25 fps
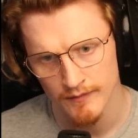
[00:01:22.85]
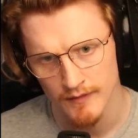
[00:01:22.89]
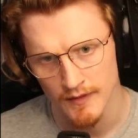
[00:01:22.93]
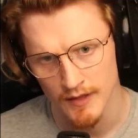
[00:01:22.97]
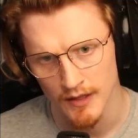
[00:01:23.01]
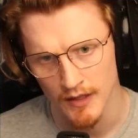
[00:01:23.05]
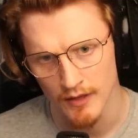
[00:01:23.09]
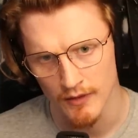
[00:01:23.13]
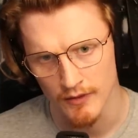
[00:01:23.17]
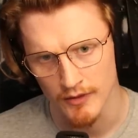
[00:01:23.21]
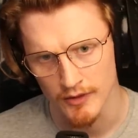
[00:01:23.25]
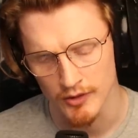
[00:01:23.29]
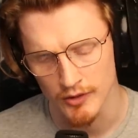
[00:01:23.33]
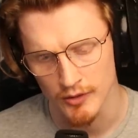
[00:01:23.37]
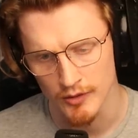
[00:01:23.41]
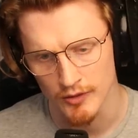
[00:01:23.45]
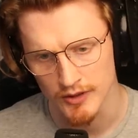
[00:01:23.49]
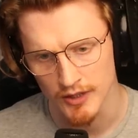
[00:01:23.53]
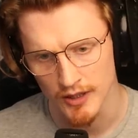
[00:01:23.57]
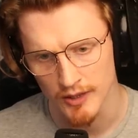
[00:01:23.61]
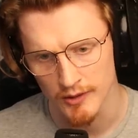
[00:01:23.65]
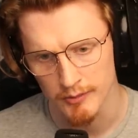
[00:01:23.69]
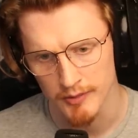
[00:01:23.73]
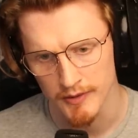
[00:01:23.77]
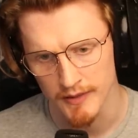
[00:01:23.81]
Oh, the door's
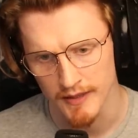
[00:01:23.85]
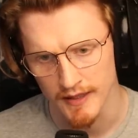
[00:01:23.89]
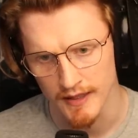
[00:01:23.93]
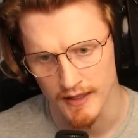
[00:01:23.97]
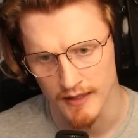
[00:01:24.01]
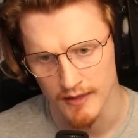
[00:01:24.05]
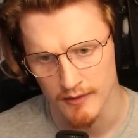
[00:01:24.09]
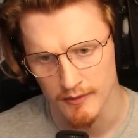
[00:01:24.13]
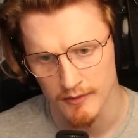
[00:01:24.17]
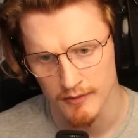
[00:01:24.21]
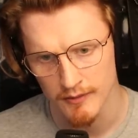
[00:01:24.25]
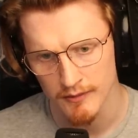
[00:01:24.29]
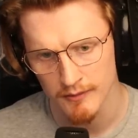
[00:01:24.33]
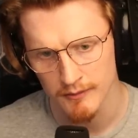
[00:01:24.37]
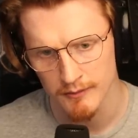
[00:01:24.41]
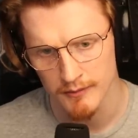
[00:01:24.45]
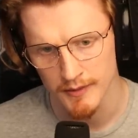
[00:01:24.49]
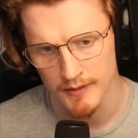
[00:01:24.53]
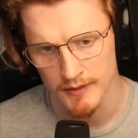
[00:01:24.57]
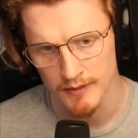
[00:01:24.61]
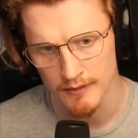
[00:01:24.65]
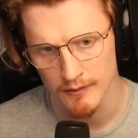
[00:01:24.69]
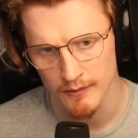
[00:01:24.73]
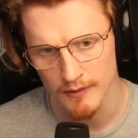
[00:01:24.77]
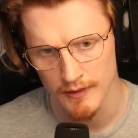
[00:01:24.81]
open now,
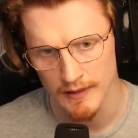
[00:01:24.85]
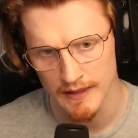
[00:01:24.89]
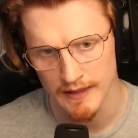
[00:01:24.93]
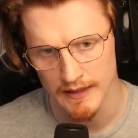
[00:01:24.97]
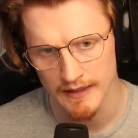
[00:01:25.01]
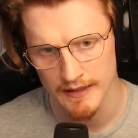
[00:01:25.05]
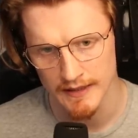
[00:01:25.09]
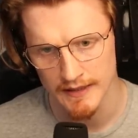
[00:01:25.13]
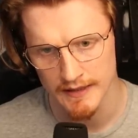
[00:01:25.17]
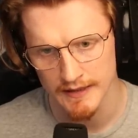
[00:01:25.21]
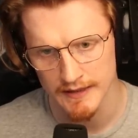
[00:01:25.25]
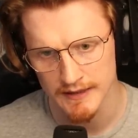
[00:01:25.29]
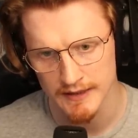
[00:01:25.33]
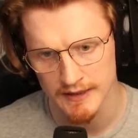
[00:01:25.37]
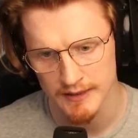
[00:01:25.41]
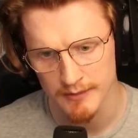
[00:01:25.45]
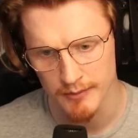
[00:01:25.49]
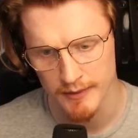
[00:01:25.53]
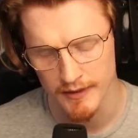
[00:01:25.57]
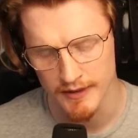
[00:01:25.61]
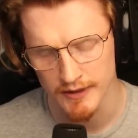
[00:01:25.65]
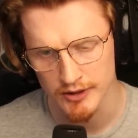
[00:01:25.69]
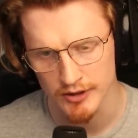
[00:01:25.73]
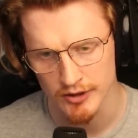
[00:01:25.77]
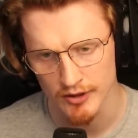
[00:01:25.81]
but where is
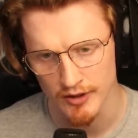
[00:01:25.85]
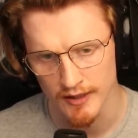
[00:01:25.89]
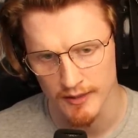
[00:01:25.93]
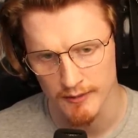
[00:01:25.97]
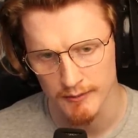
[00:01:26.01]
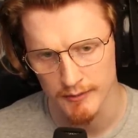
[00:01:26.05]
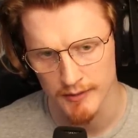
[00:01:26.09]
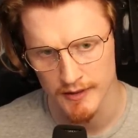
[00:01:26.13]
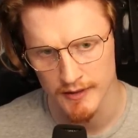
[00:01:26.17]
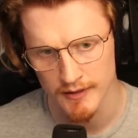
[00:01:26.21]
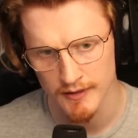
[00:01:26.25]
Springtrap?